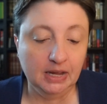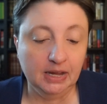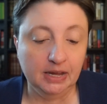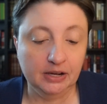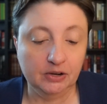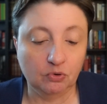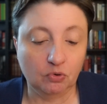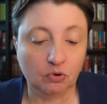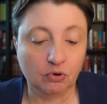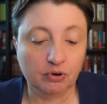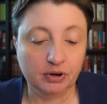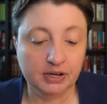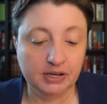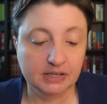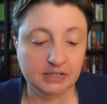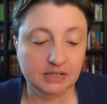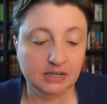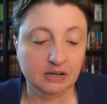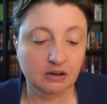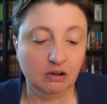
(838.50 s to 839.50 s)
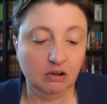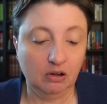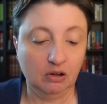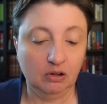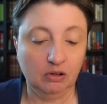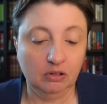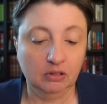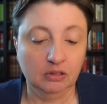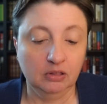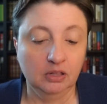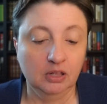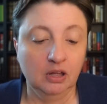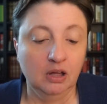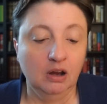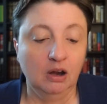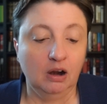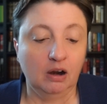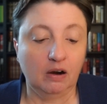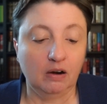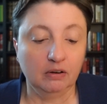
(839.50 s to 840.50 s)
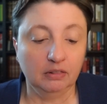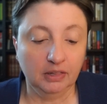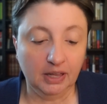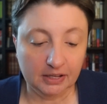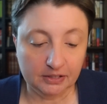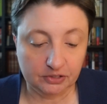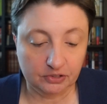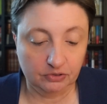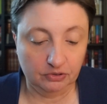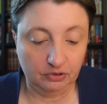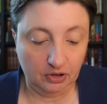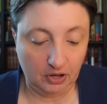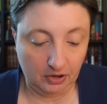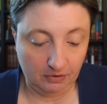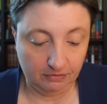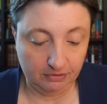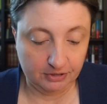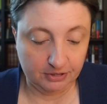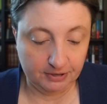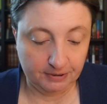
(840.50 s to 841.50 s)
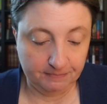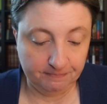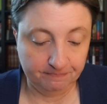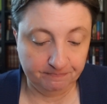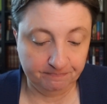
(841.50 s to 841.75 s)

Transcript: and orienting all our lesser loves.